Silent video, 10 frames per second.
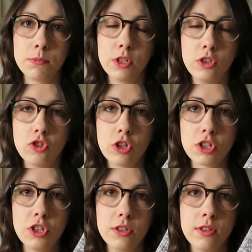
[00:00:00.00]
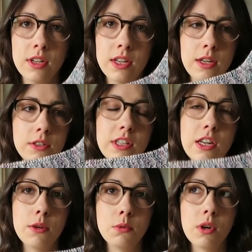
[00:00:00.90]
construction, because I
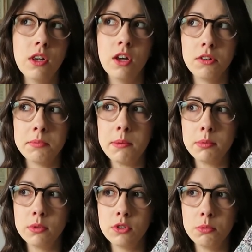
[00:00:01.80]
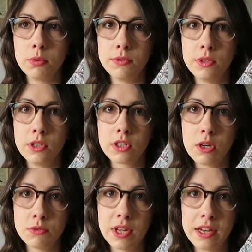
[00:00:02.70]
know a lot of people do prefer
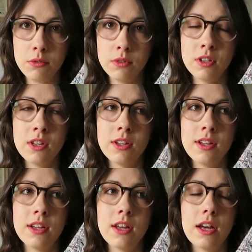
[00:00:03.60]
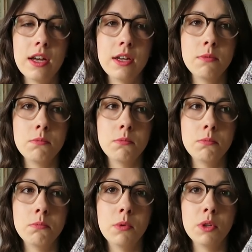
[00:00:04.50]
cuff down.
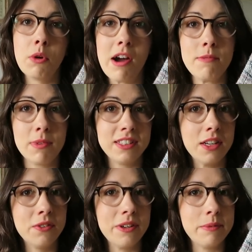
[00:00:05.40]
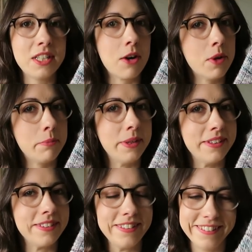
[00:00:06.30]
Although I myself, I'm a toe up
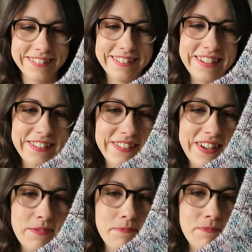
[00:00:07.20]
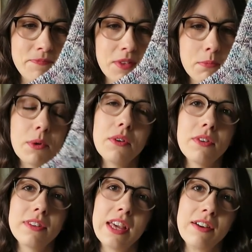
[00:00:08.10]
person. So,
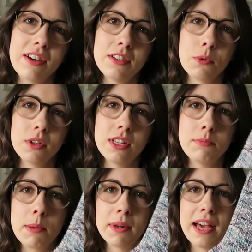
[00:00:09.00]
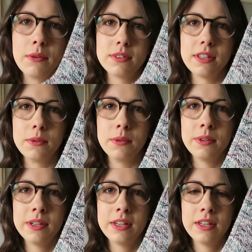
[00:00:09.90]
I don't want to leave people out. So
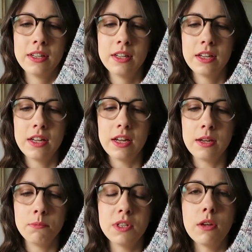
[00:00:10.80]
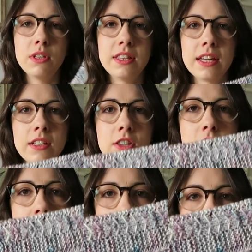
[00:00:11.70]
the only thing to
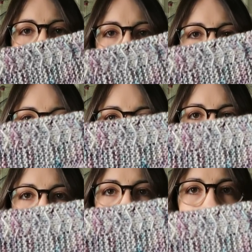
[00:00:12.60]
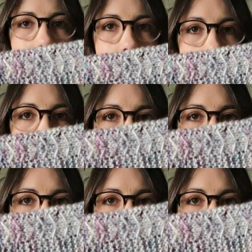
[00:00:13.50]
note would be that